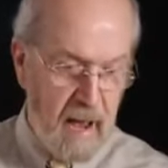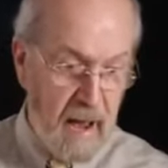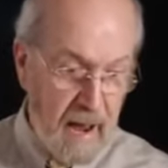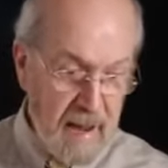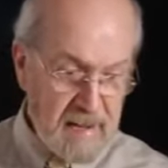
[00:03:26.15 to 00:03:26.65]

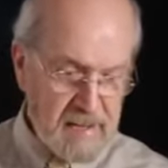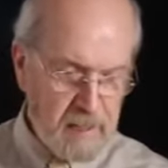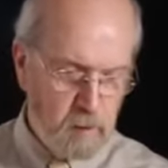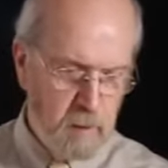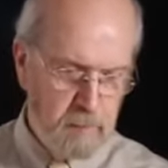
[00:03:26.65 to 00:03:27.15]
I
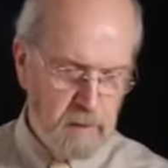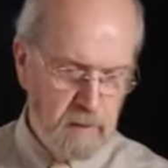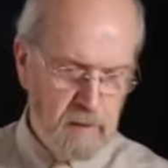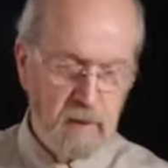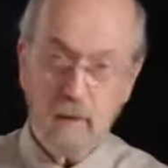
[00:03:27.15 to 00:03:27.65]
equip
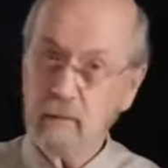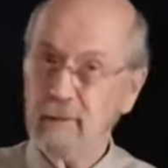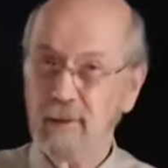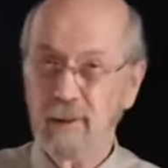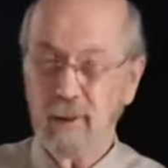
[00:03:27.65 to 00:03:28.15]
you, though
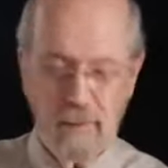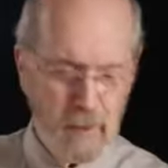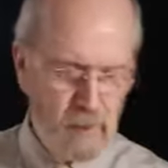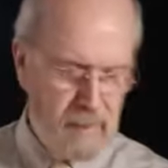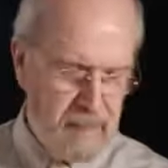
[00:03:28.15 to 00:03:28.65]
you don't
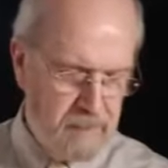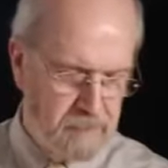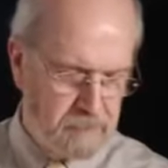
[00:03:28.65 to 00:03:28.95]
know me,